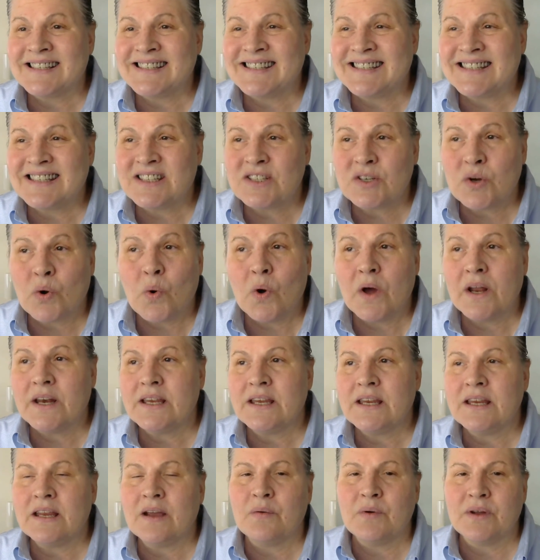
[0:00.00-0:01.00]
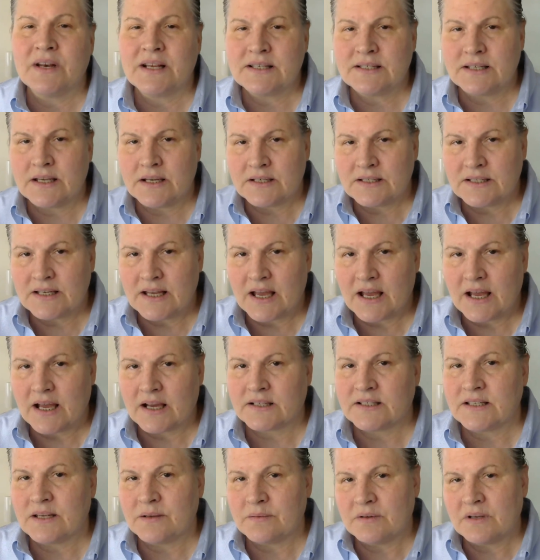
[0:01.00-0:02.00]
20, and when I say
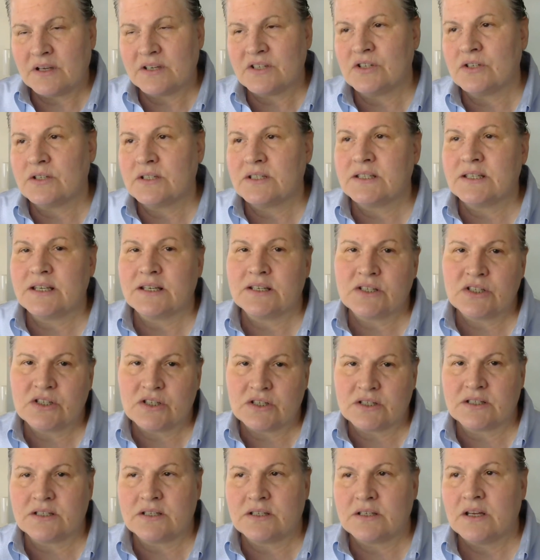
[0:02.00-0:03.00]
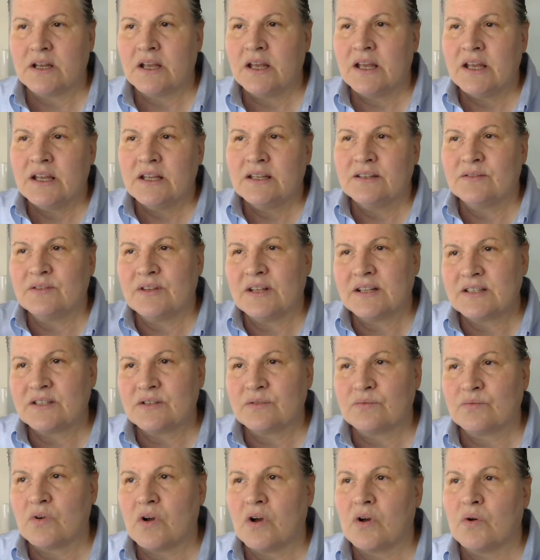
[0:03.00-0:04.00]
attacked, I shouldn't say just, that's
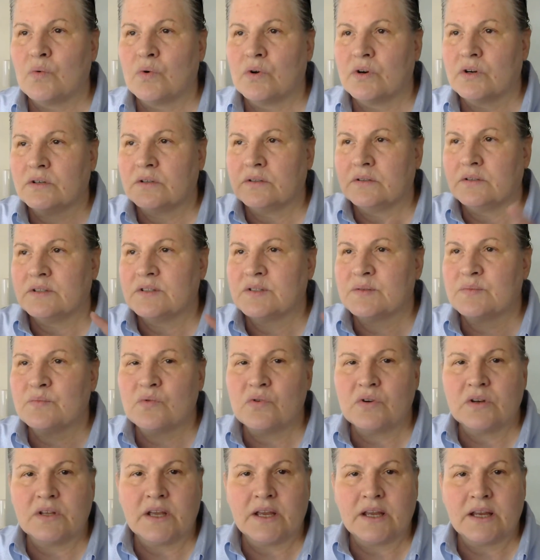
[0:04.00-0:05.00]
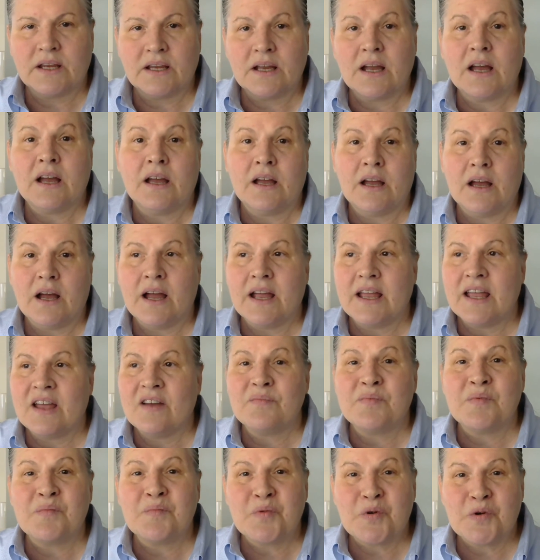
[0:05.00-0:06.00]
the wrong word. It's more like I
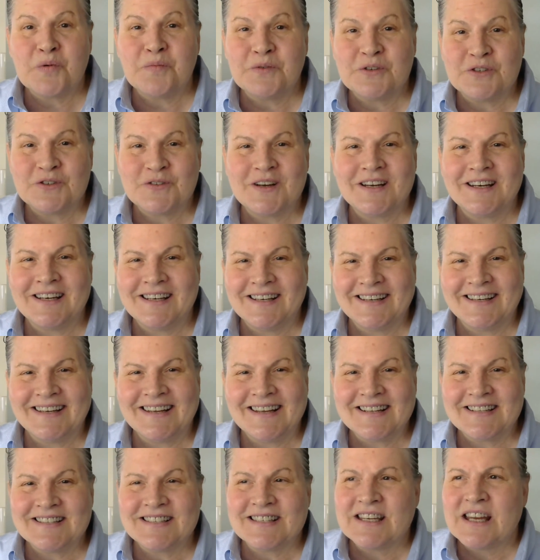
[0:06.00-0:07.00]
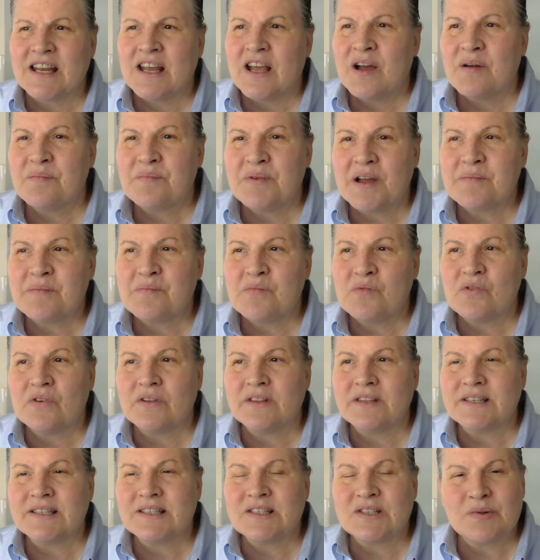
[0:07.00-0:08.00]
have been perpetrated against by more
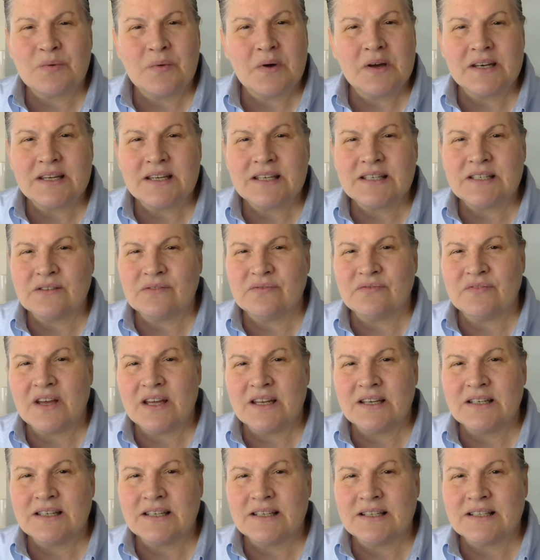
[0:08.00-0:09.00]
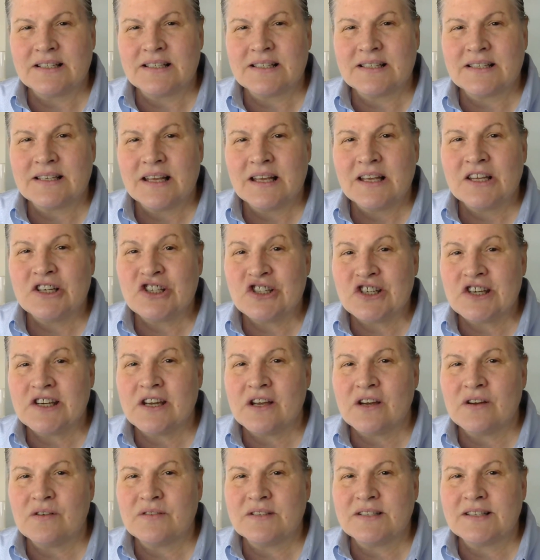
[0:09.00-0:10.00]
than 20 defendants,
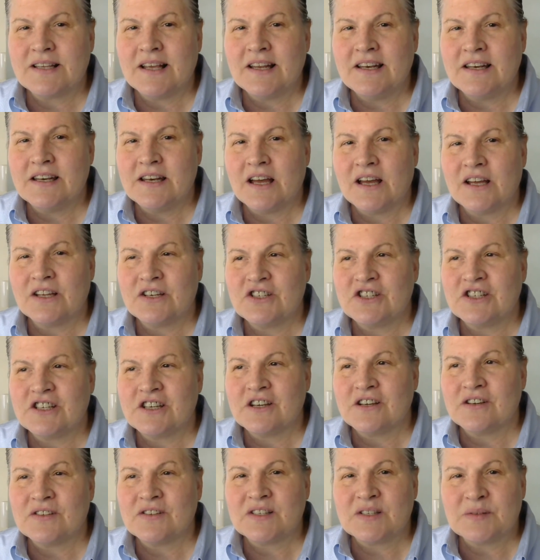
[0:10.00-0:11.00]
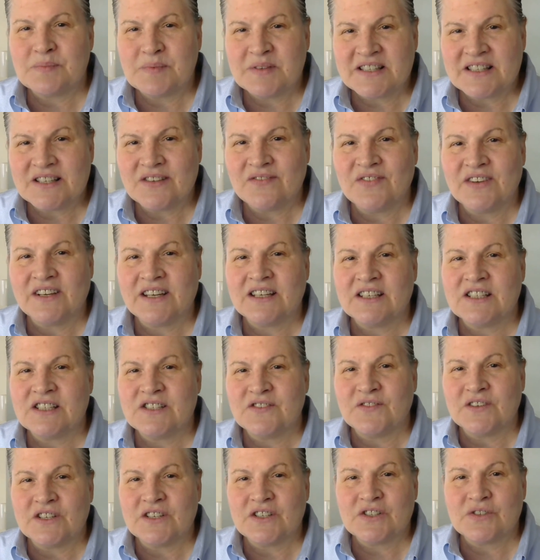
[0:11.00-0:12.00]
GOs and non-GOs, specific
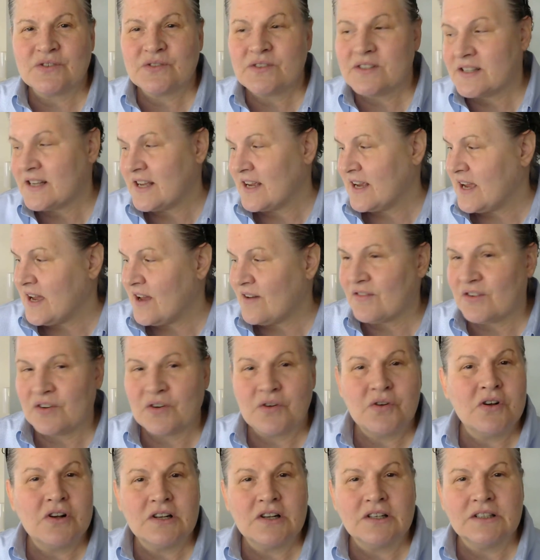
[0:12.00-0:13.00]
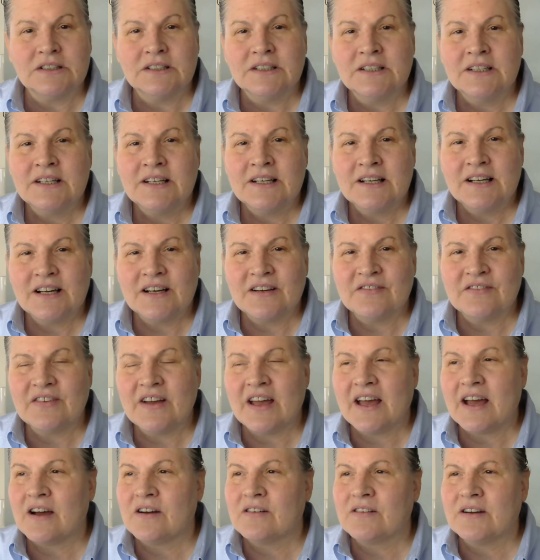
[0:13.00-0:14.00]
individuals. I have it all, of
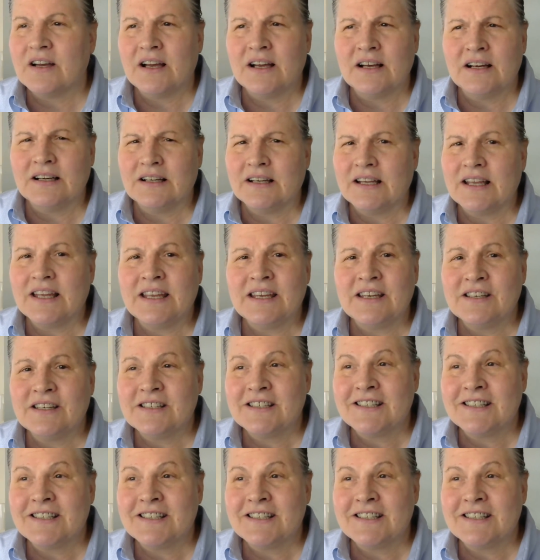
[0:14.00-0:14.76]
how in